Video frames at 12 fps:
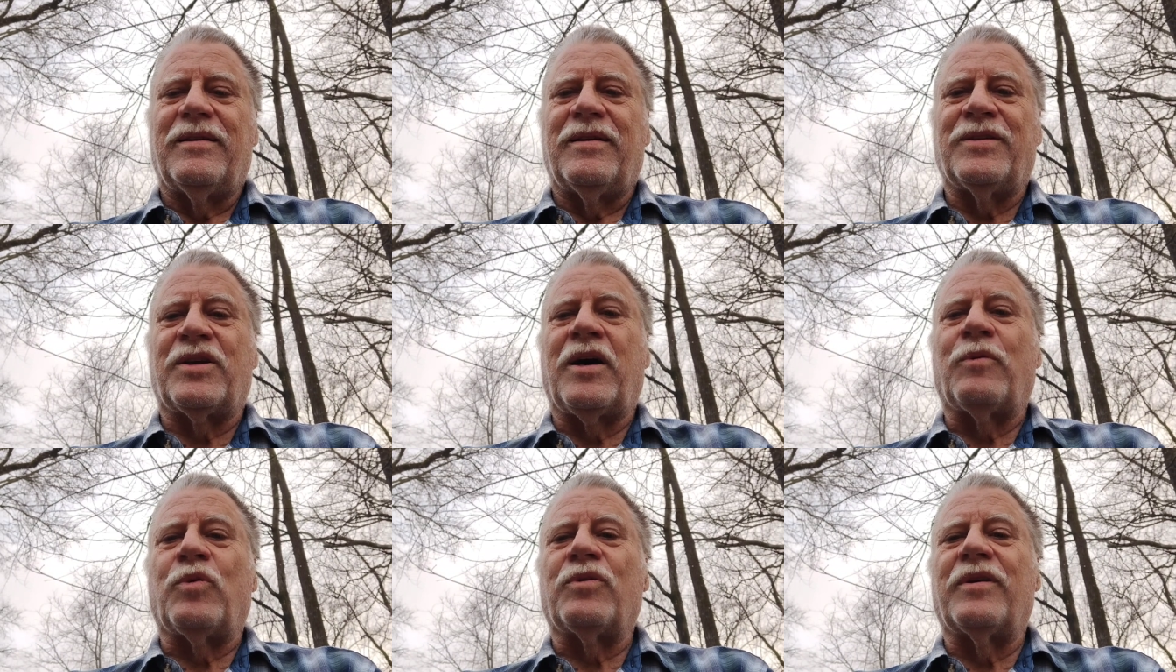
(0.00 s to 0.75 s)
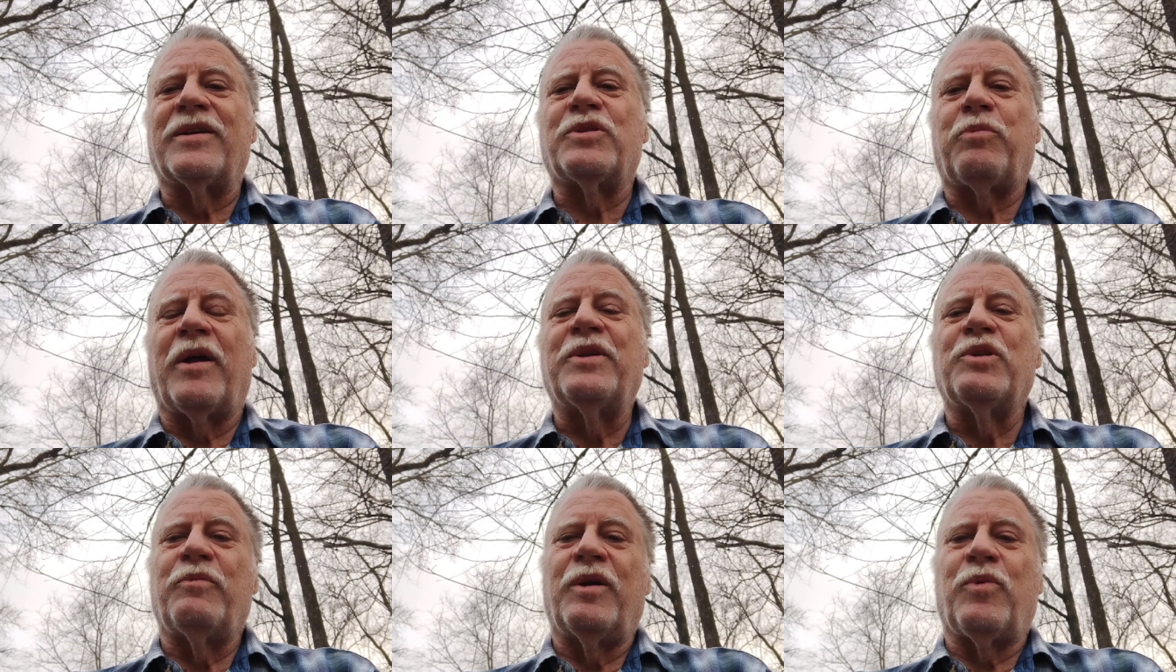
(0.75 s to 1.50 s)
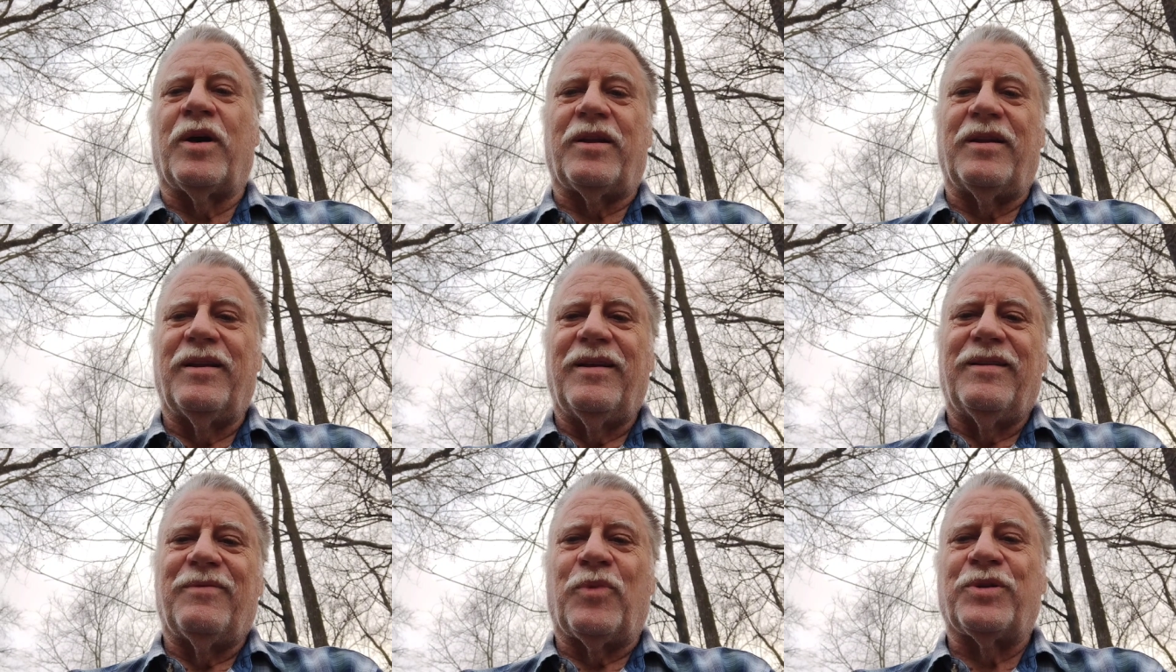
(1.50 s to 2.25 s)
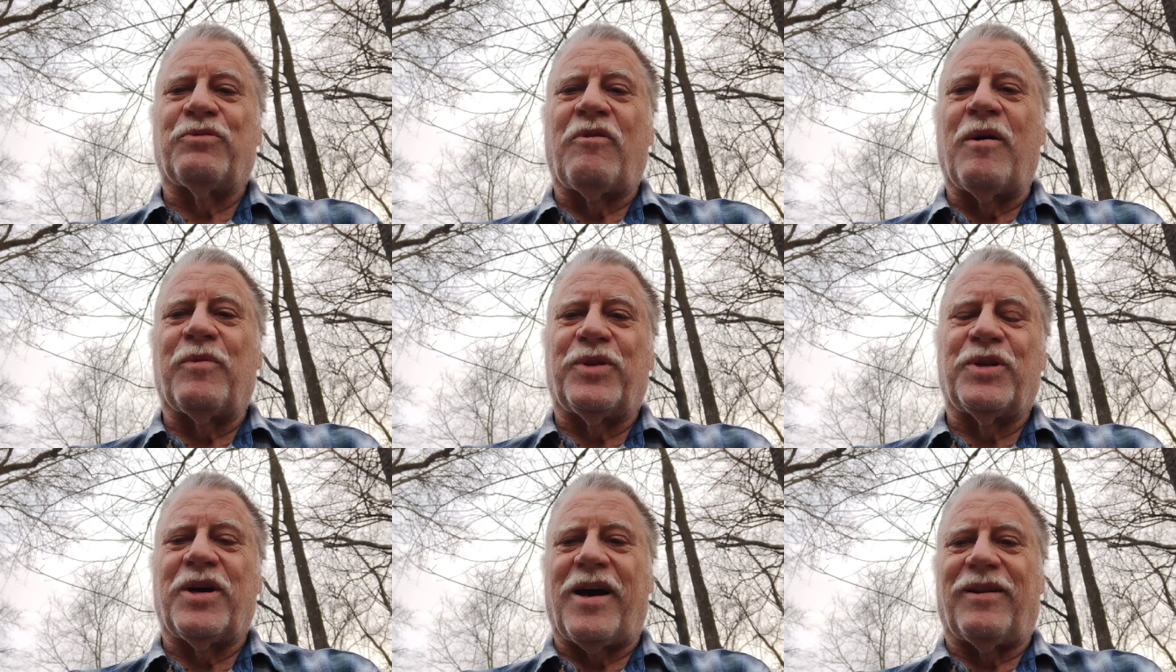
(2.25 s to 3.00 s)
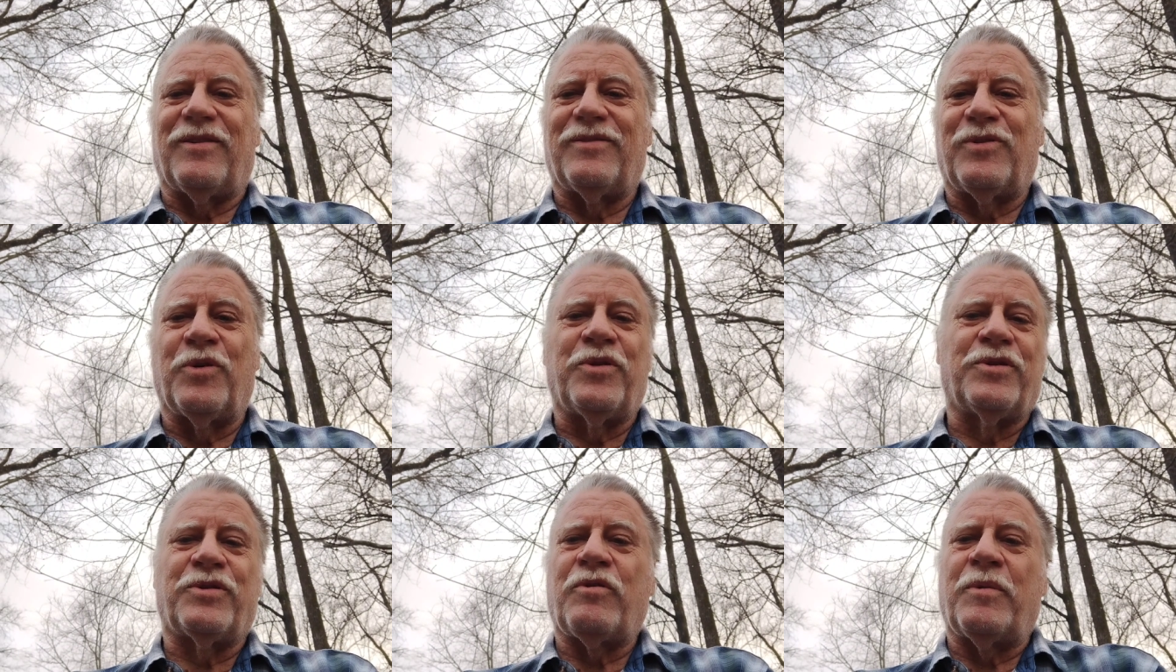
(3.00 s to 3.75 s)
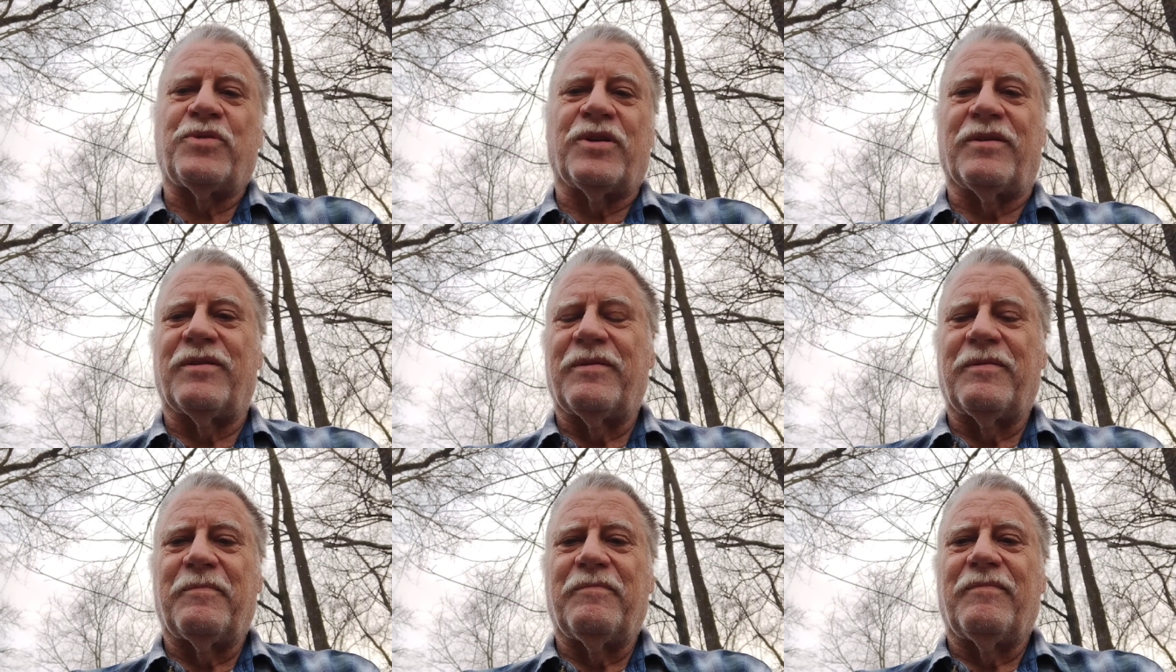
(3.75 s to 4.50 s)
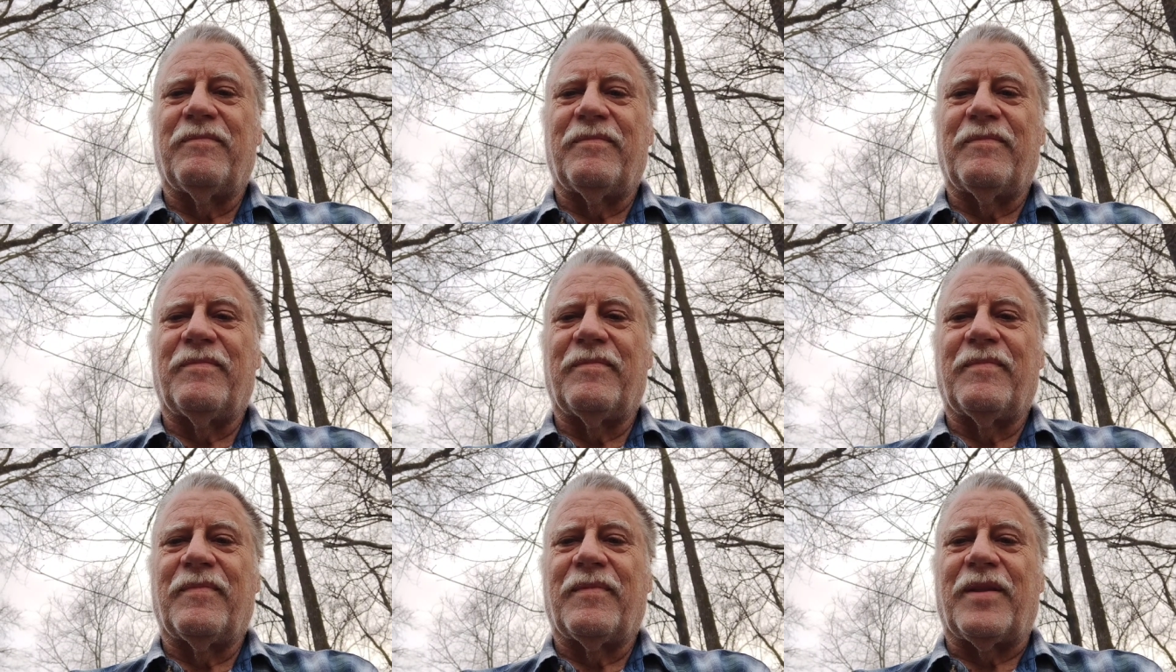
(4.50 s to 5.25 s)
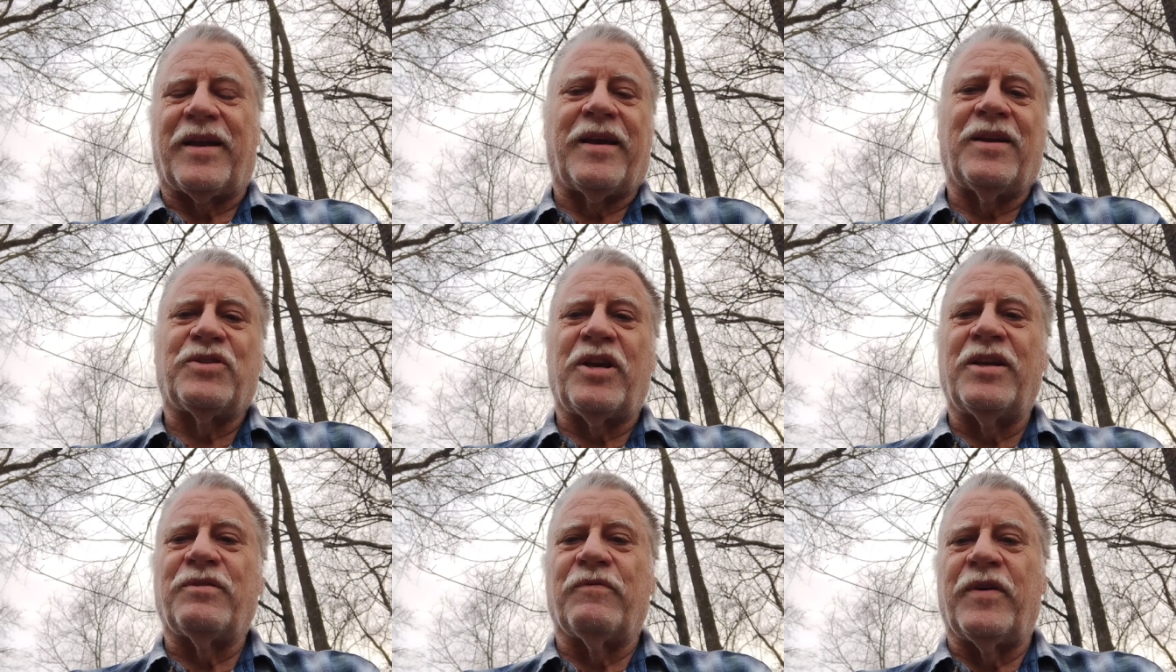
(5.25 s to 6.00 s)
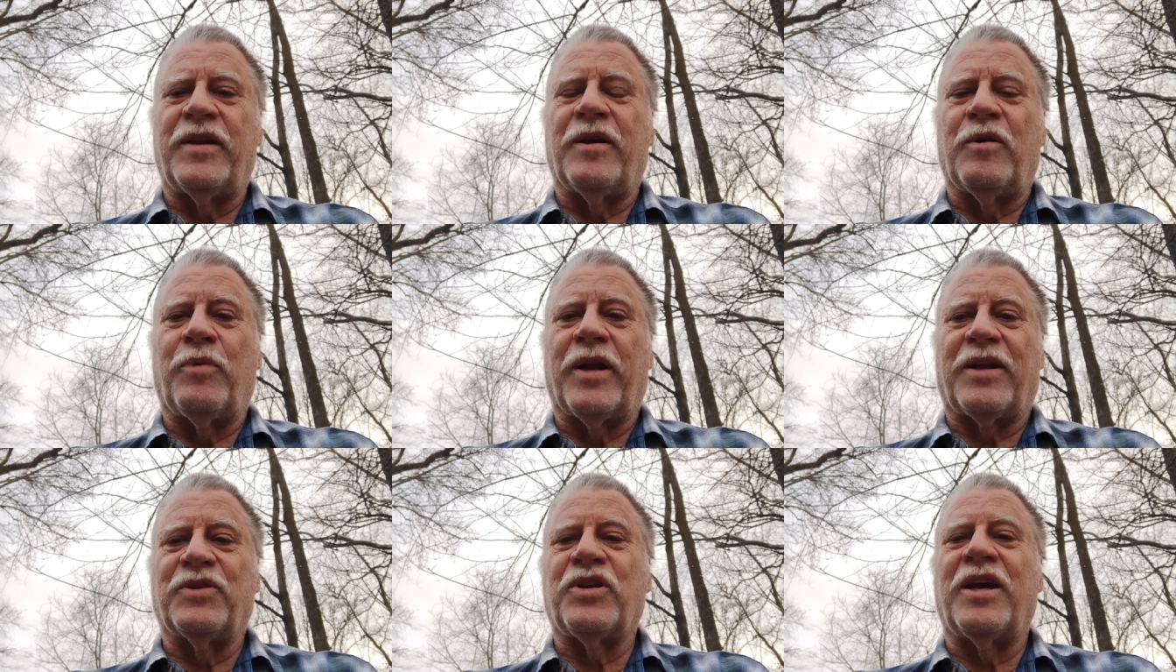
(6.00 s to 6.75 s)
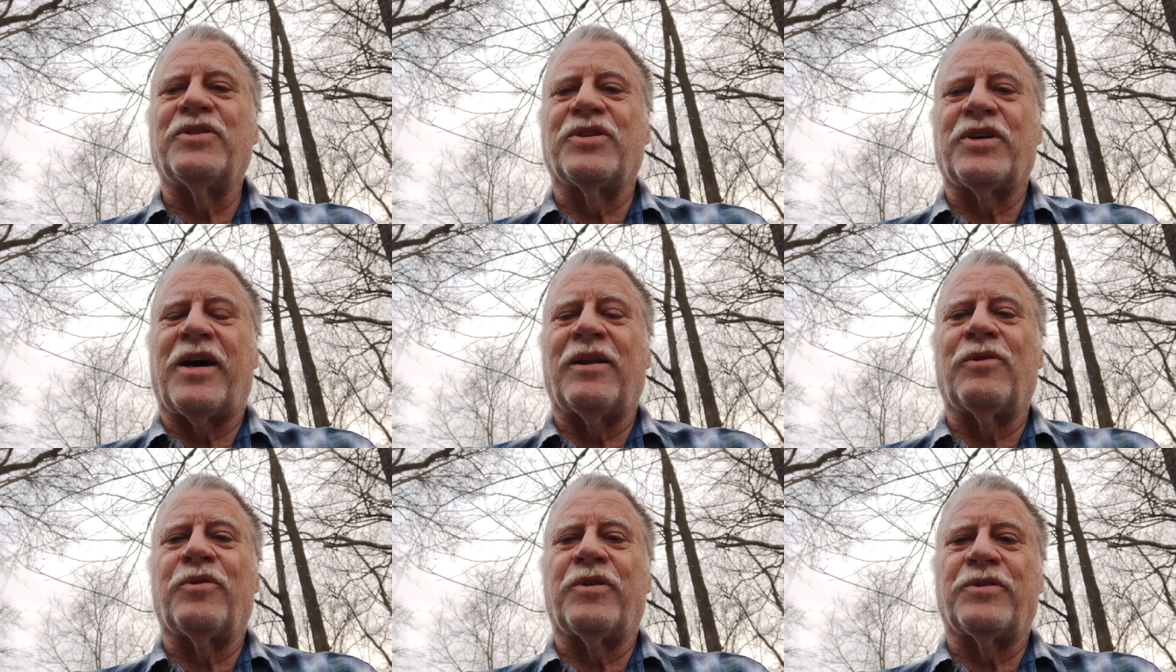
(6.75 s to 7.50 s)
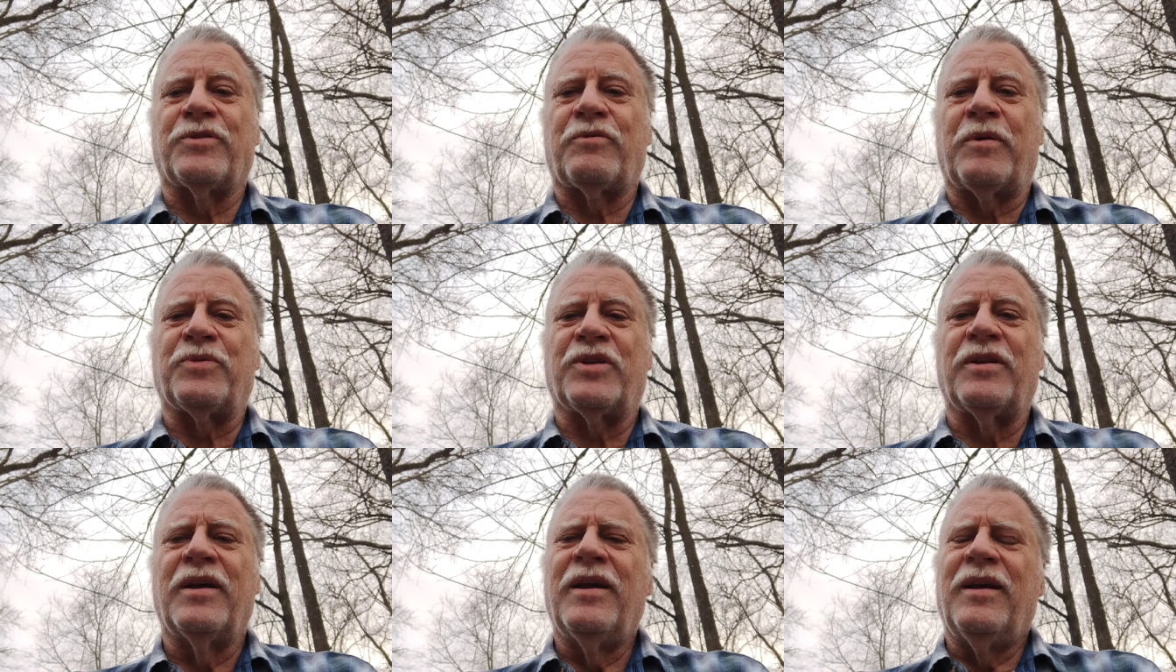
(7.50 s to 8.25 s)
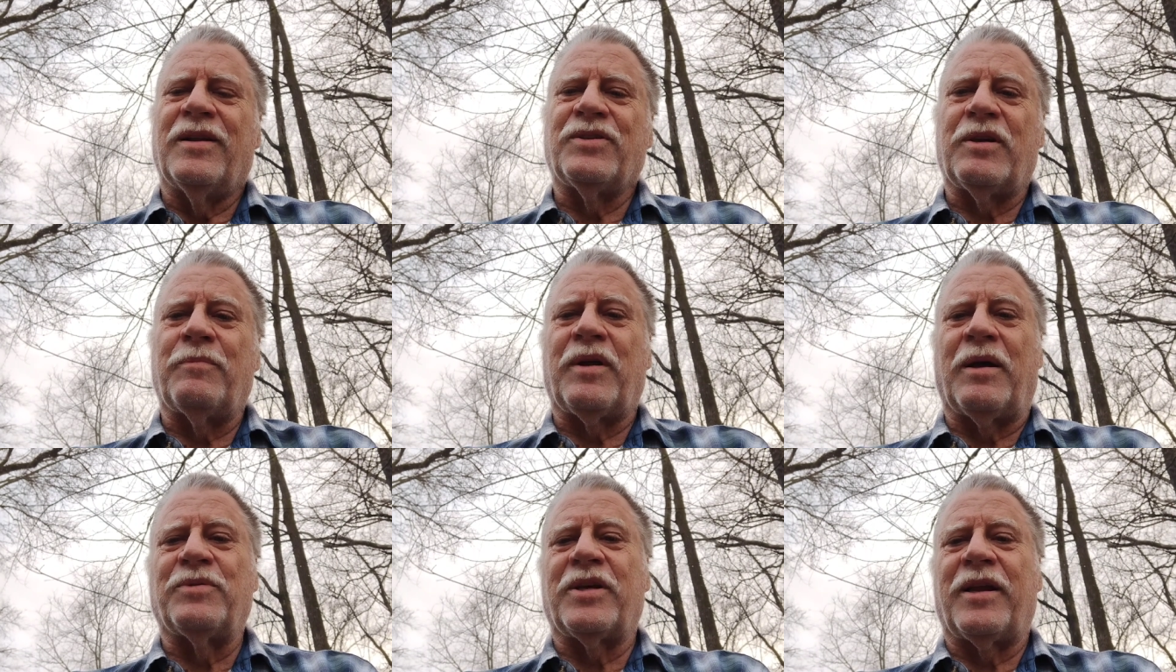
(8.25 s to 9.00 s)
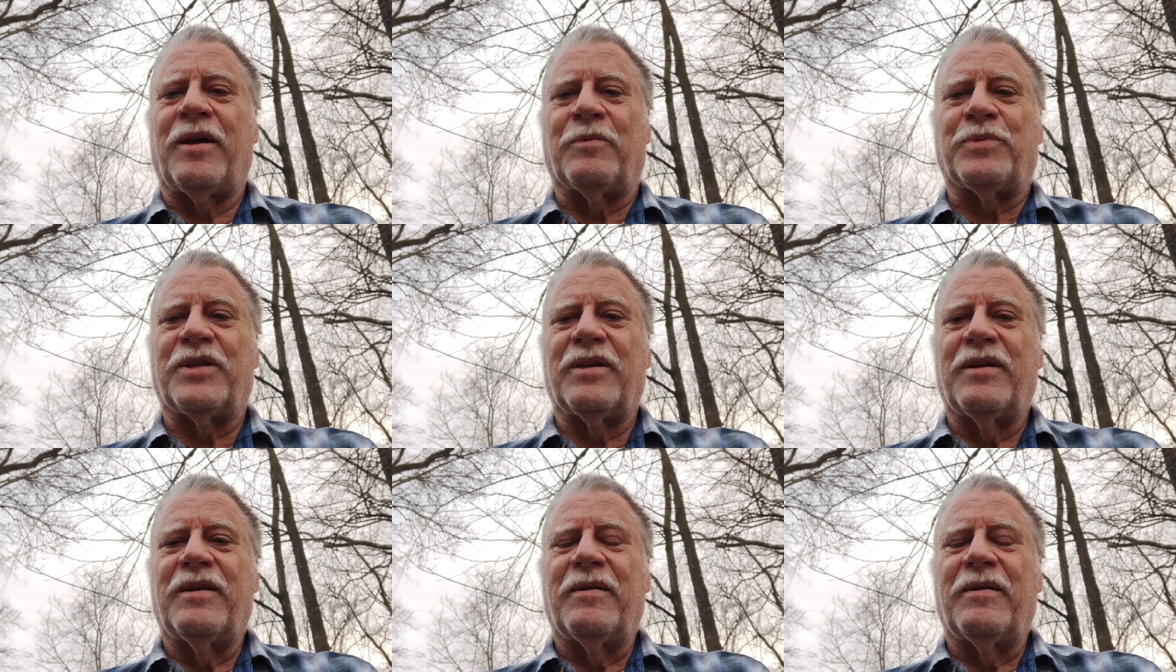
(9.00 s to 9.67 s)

is God will explain to me what, what's wrong with the title or the description. I can't change the video, but I can change the title or the description, and sometimes that helps.